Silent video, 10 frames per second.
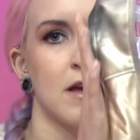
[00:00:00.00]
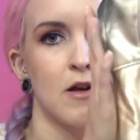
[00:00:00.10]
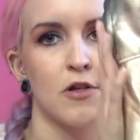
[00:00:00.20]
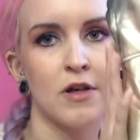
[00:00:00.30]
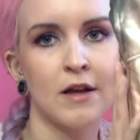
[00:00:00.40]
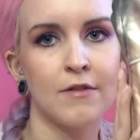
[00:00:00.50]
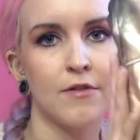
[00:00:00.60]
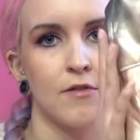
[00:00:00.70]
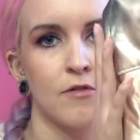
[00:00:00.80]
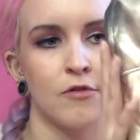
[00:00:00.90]
a shank
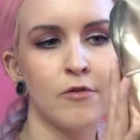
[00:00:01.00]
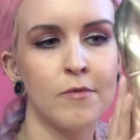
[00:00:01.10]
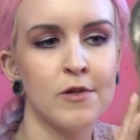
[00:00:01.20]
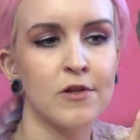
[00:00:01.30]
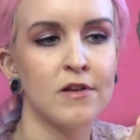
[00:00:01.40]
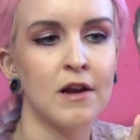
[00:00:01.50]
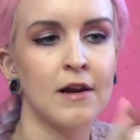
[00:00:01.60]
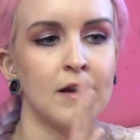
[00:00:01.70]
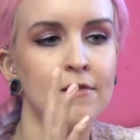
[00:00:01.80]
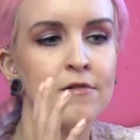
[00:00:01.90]
that's too rigid and it's